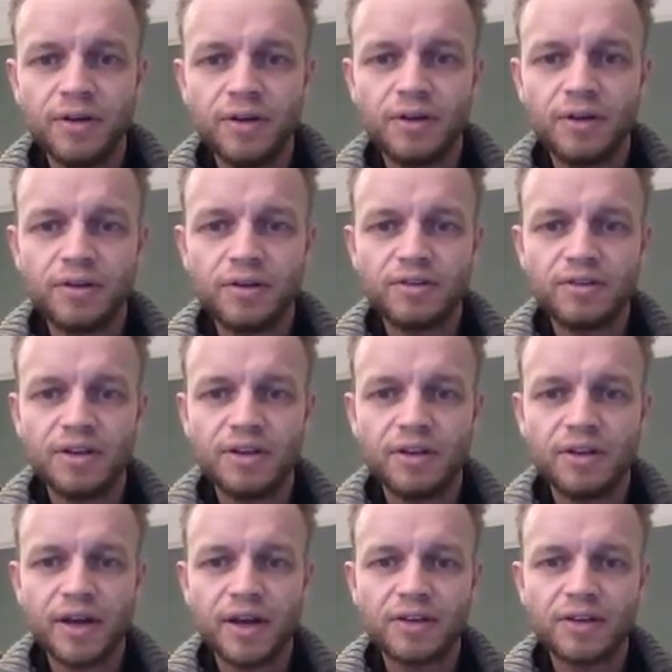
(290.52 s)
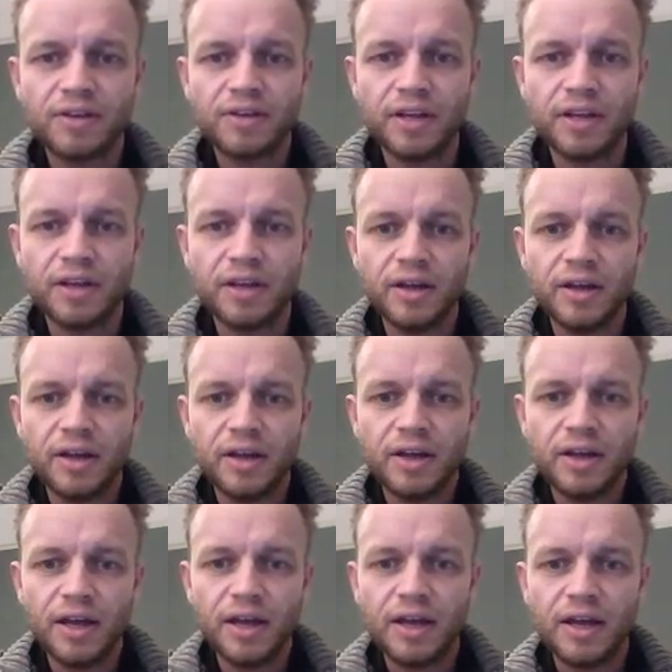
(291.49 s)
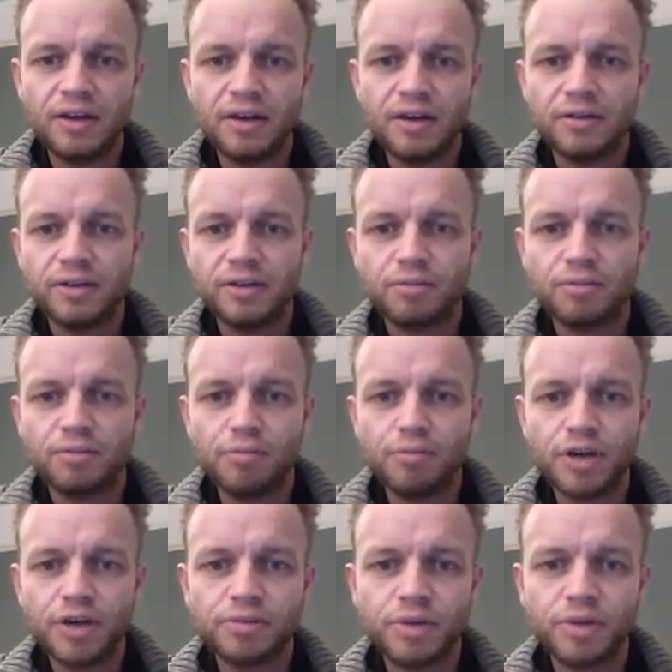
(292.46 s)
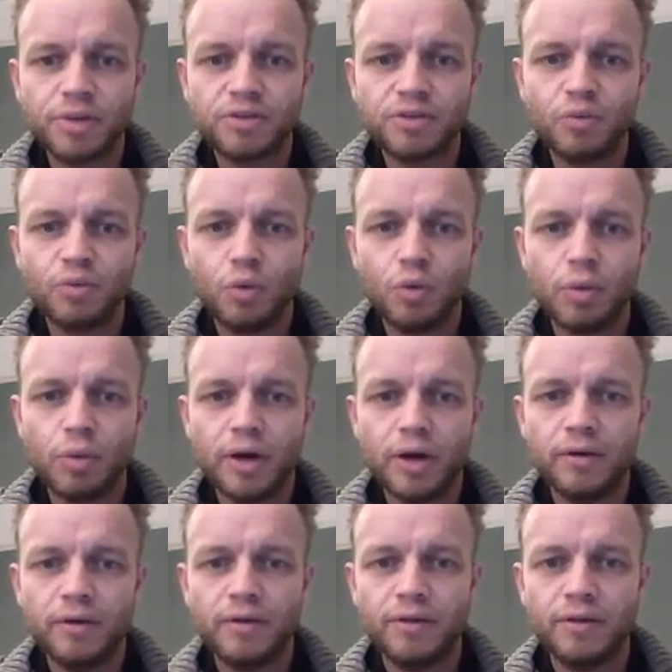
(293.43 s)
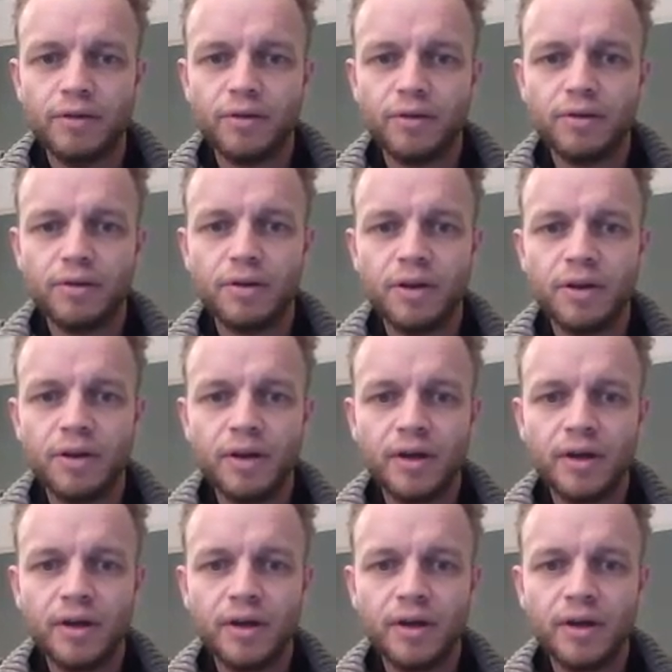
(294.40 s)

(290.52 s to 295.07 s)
you can see that actually England is much, much warmer than